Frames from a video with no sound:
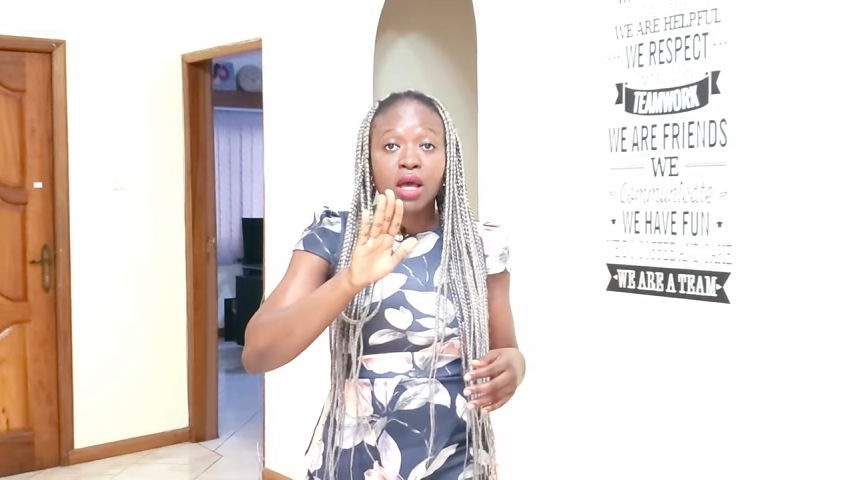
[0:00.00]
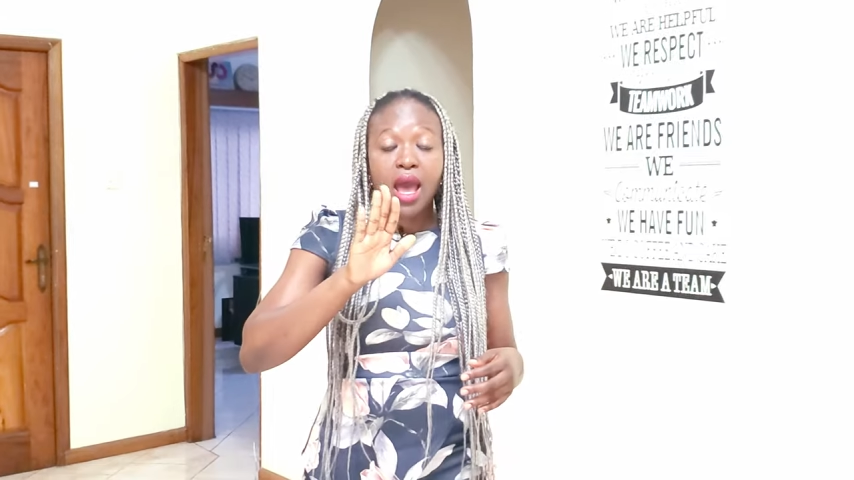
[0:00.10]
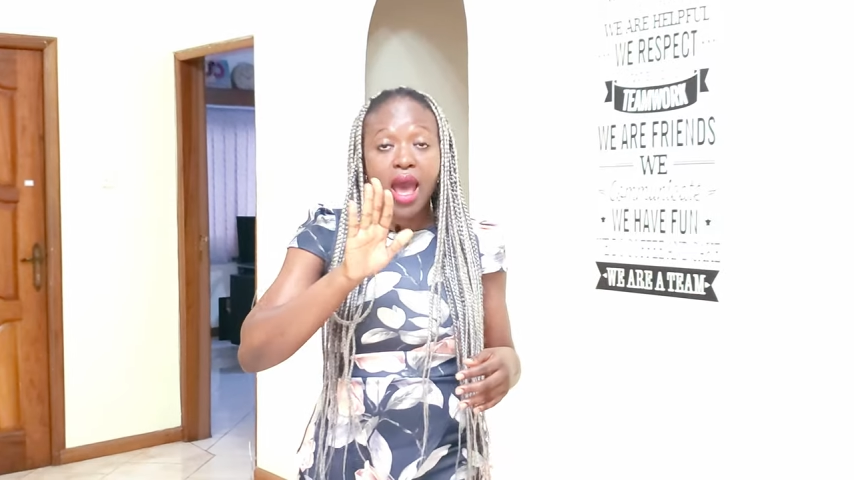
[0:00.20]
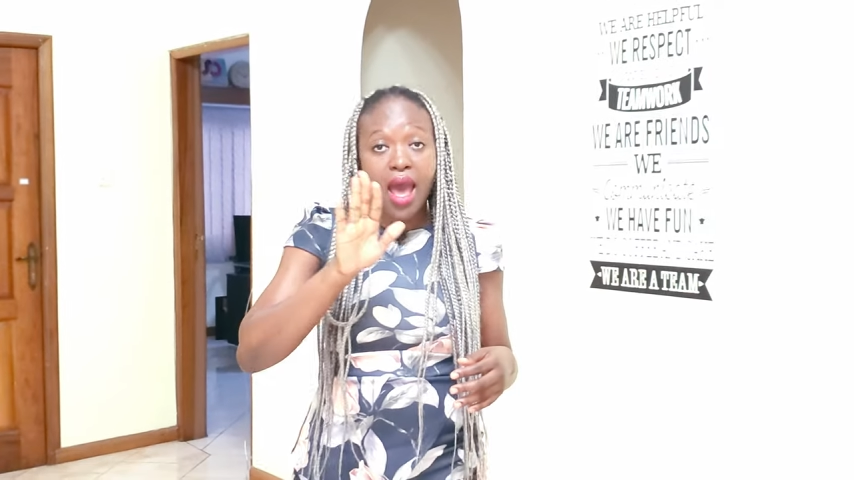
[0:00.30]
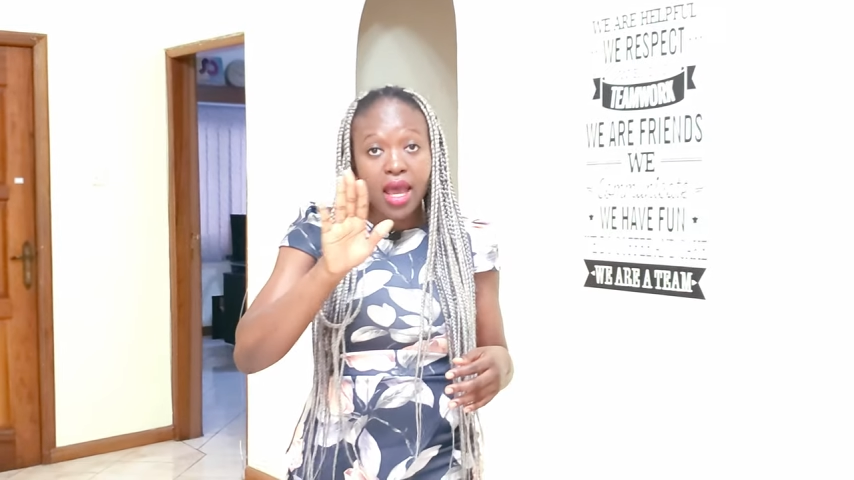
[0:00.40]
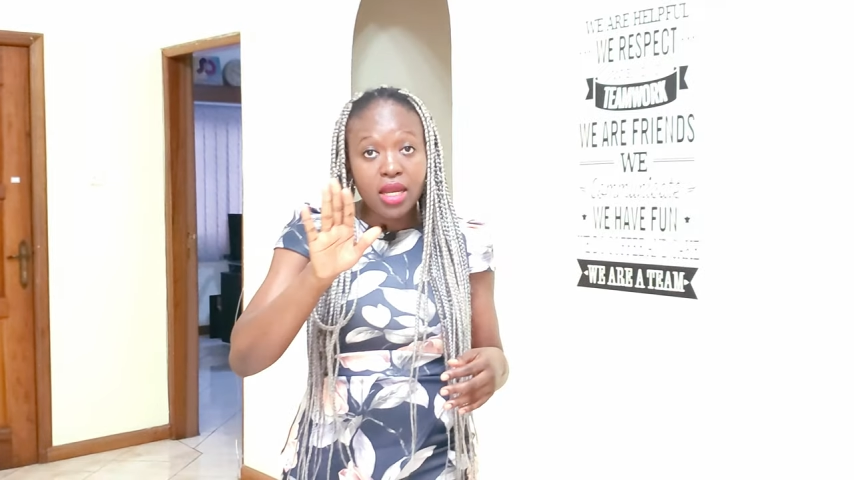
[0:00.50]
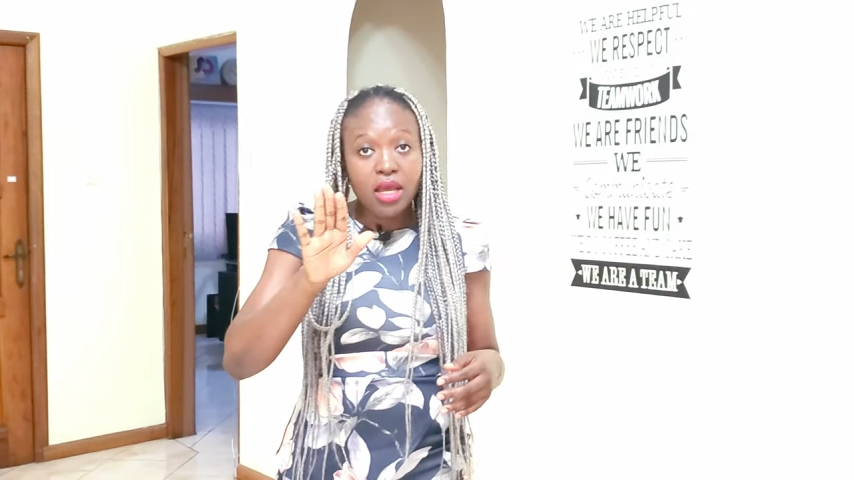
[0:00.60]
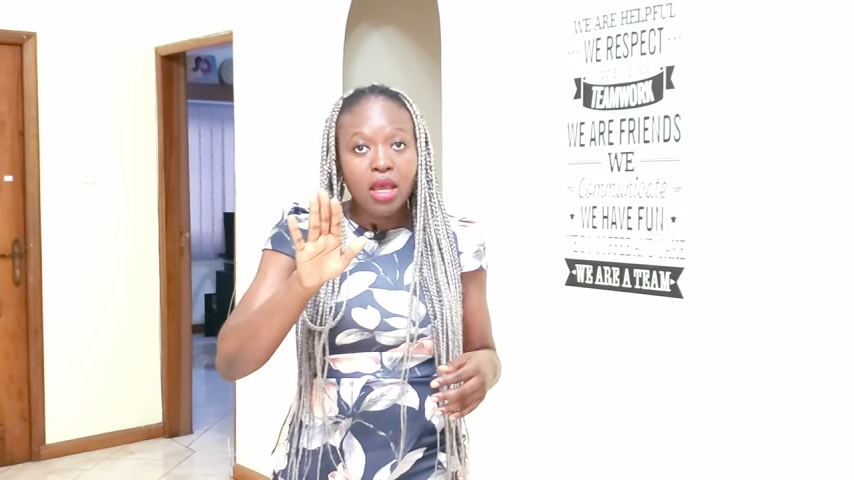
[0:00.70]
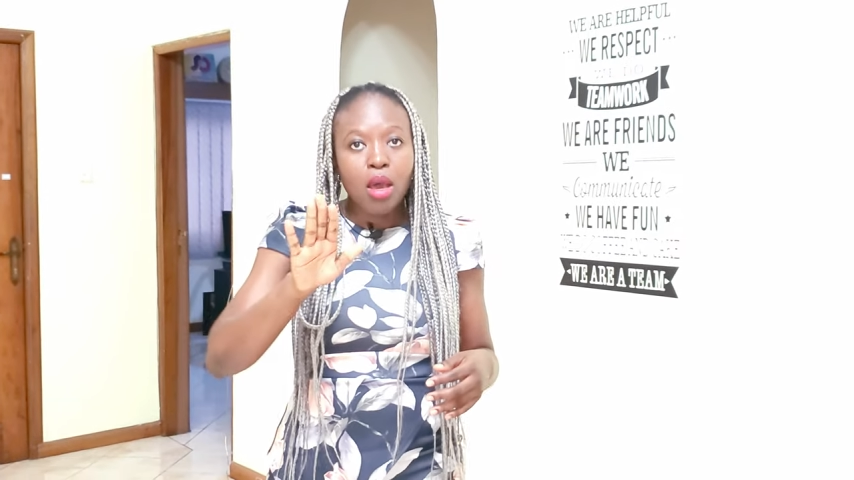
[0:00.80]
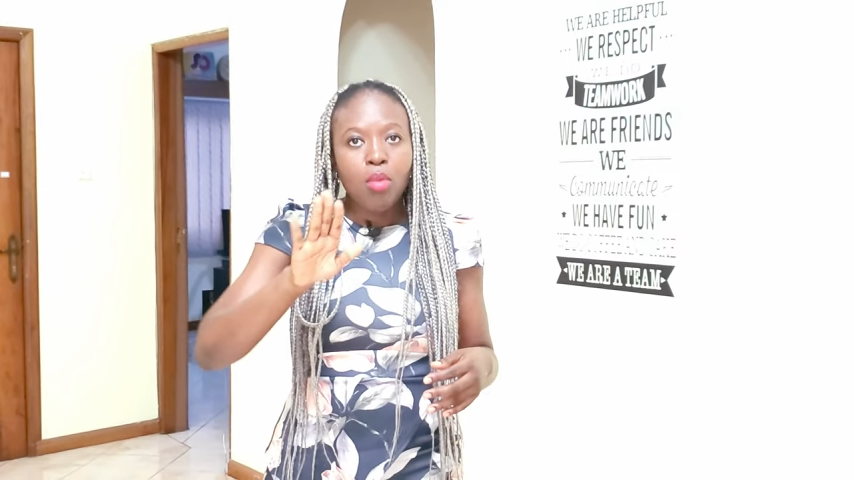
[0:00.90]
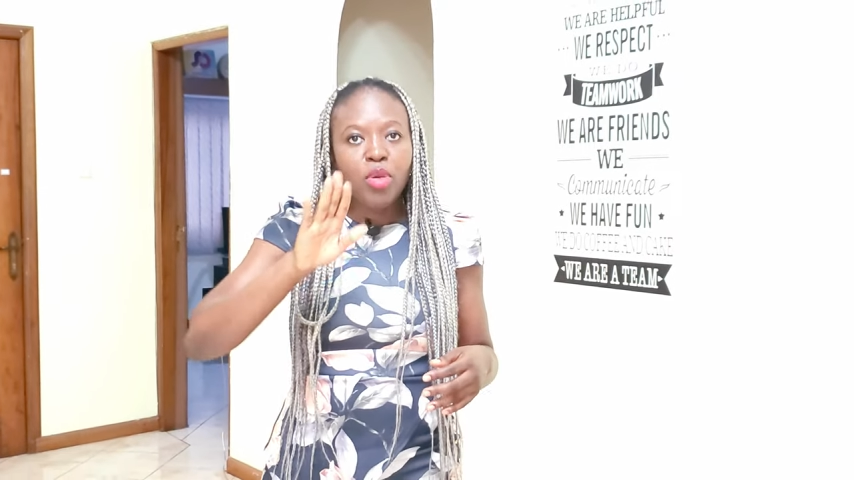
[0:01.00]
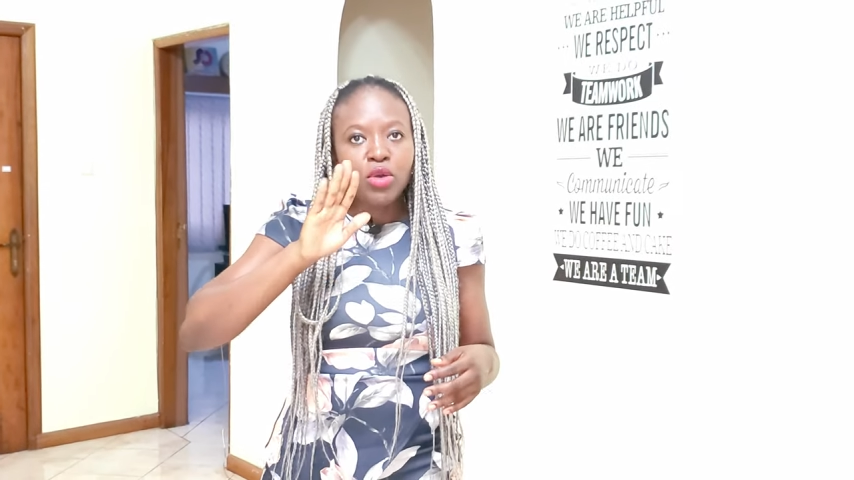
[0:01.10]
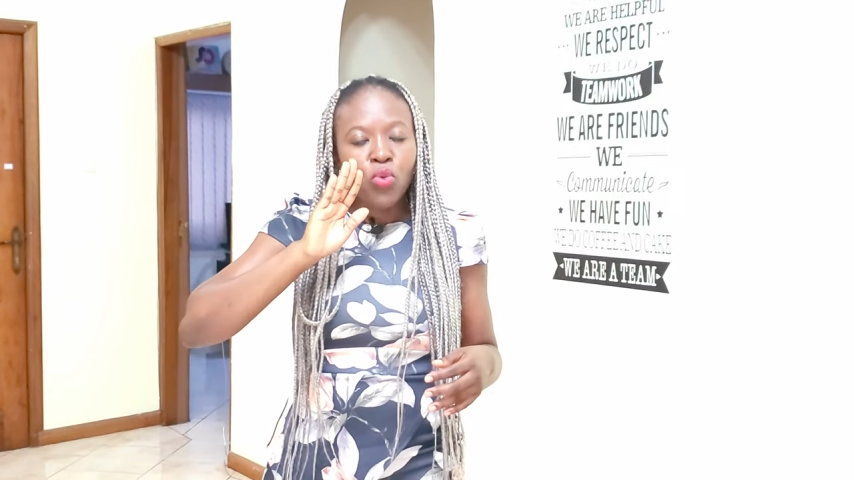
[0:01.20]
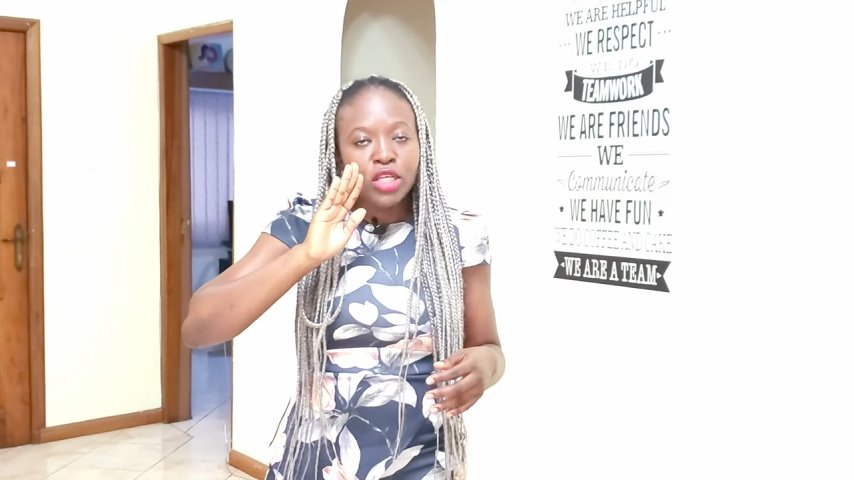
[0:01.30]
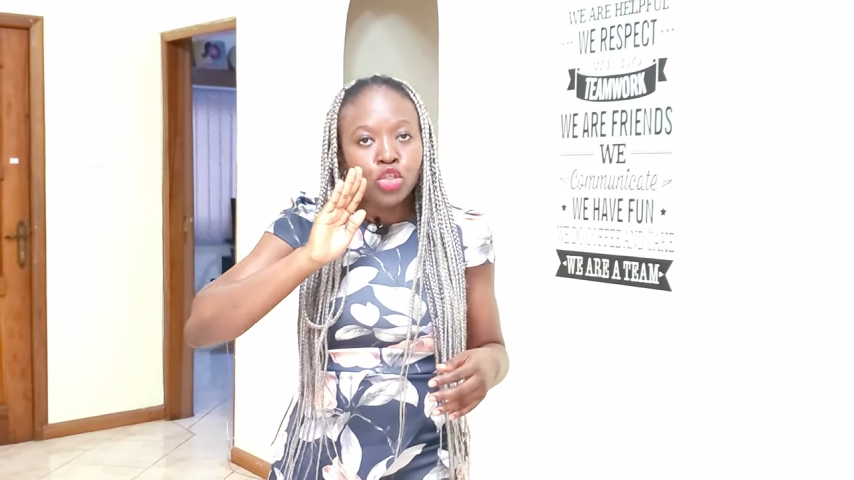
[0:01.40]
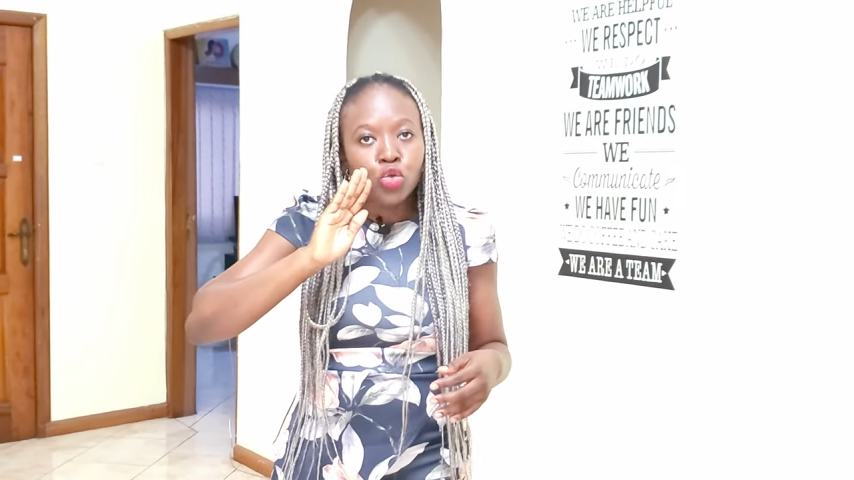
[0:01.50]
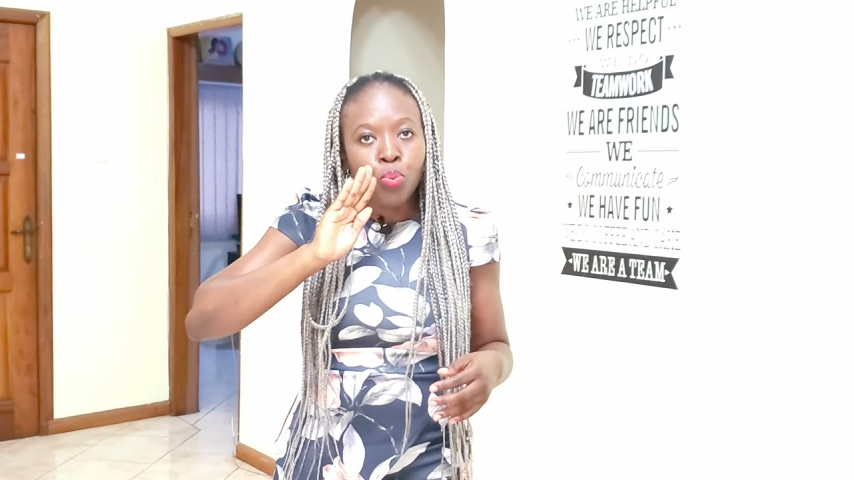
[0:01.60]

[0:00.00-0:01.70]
hard, but once you